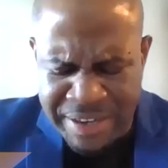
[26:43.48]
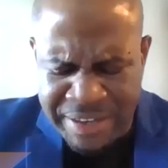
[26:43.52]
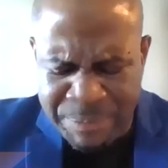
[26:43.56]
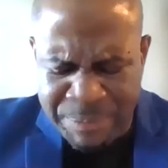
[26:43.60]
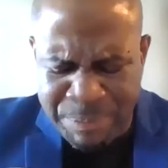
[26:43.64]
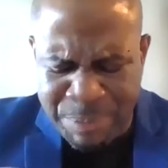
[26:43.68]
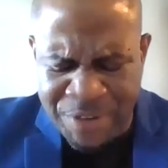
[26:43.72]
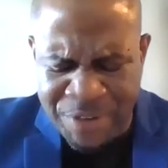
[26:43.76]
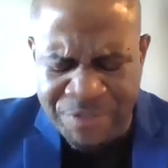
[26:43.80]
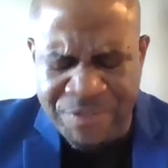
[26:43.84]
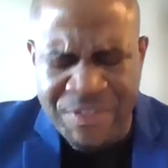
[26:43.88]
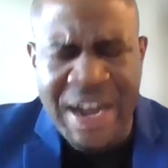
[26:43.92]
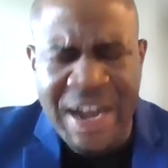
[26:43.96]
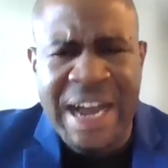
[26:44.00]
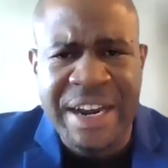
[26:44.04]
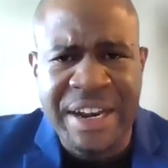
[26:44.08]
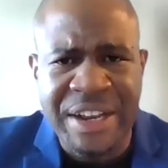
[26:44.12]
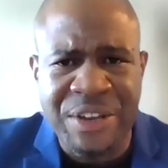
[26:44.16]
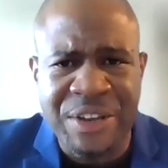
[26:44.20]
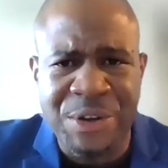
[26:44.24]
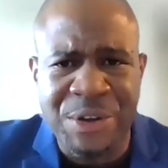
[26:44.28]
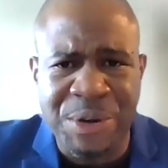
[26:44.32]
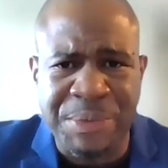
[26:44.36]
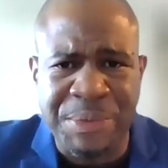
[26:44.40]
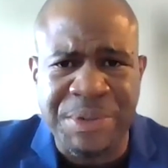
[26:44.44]

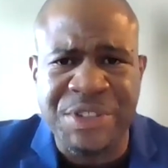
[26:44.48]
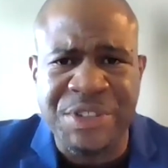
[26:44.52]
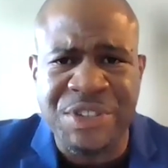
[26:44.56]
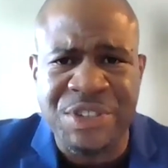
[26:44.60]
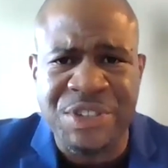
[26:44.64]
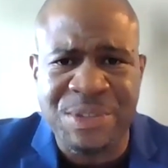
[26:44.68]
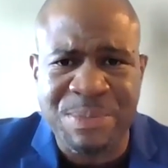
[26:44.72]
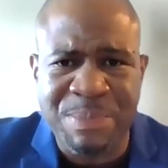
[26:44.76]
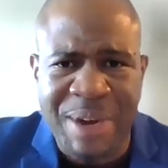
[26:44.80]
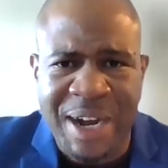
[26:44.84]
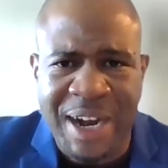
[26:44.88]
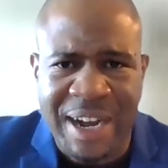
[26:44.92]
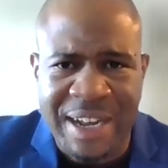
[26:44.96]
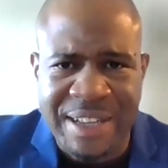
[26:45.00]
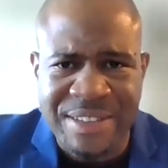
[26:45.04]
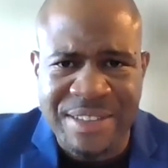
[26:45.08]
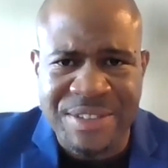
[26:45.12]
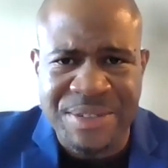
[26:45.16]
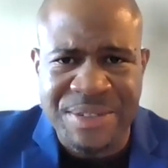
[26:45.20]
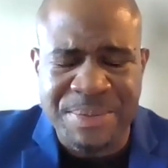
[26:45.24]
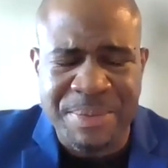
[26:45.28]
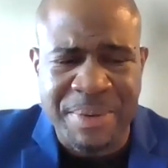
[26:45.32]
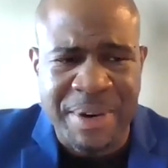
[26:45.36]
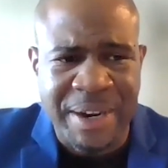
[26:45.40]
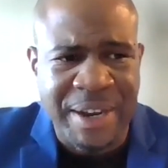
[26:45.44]
providing your
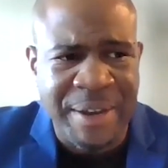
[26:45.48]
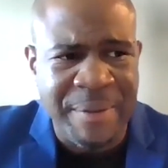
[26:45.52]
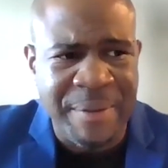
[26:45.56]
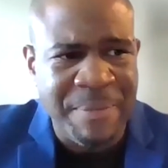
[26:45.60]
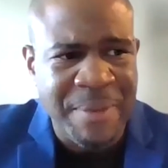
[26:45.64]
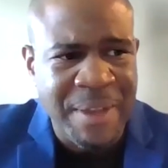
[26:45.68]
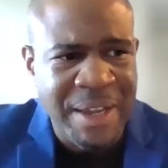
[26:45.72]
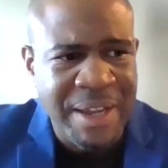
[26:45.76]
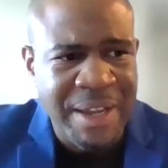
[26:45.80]
response, right?